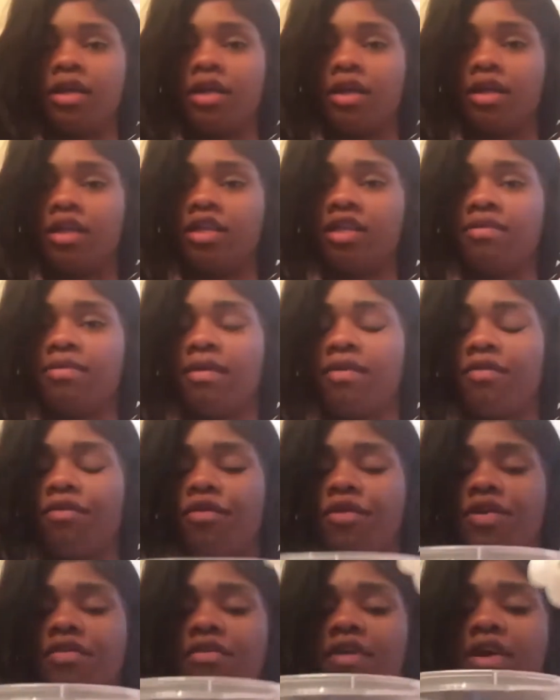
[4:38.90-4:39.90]
It's my
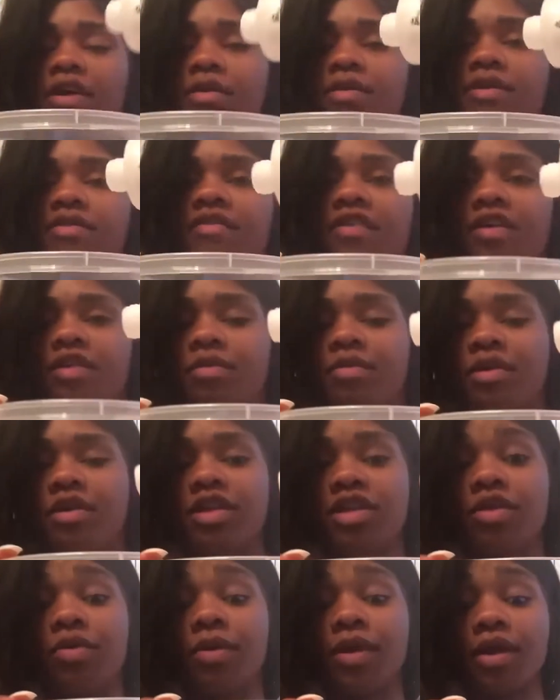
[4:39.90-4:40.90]
40 volume developer. So
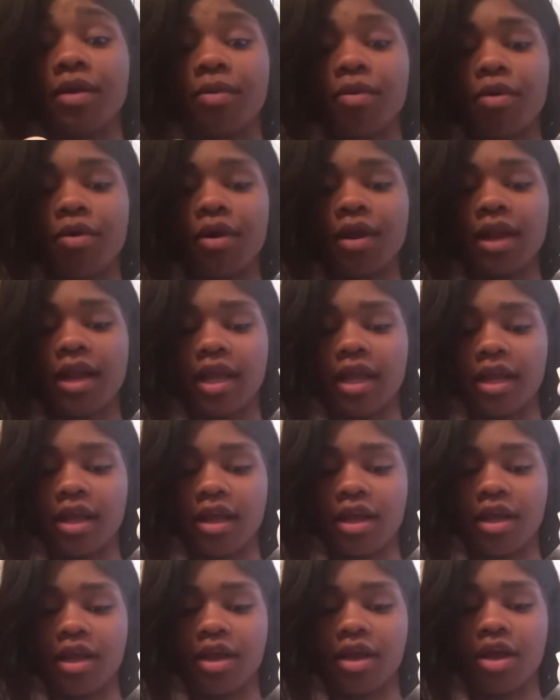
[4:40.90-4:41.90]
when you're pouring it in
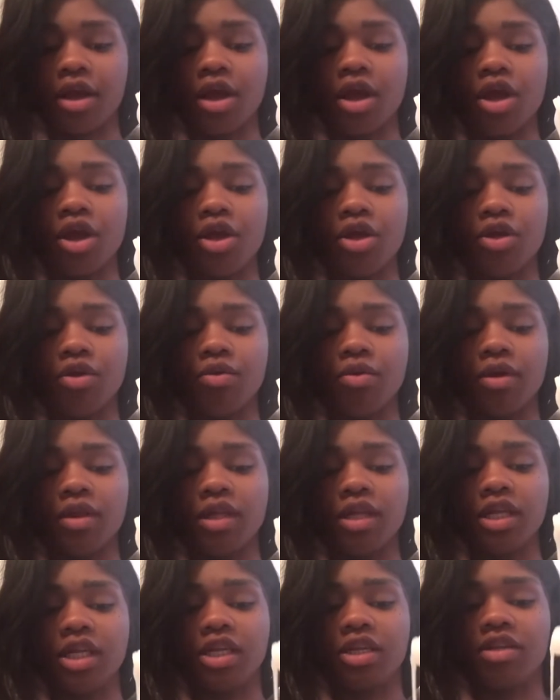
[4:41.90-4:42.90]
here, you really
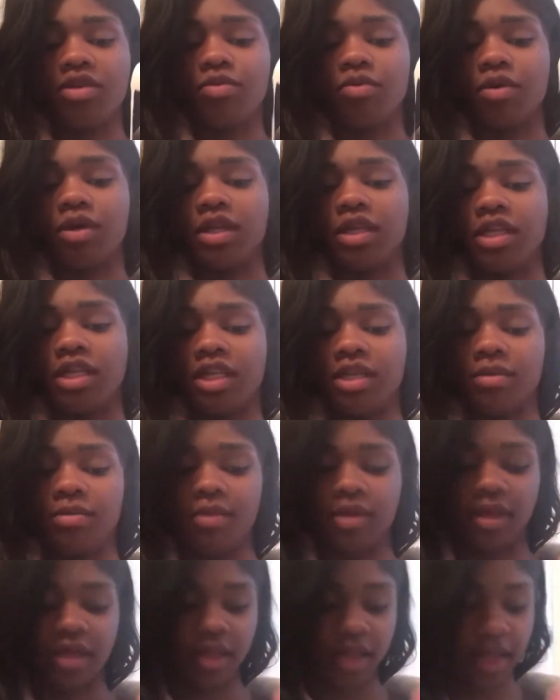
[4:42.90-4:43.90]
just want it to
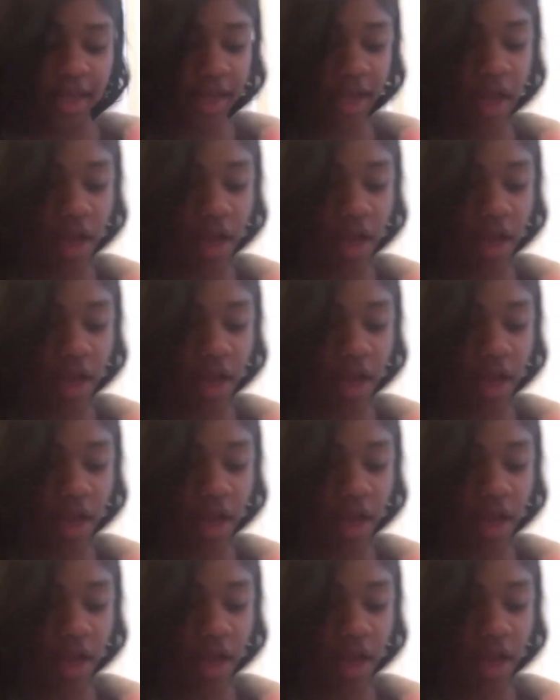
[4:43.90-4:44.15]
be like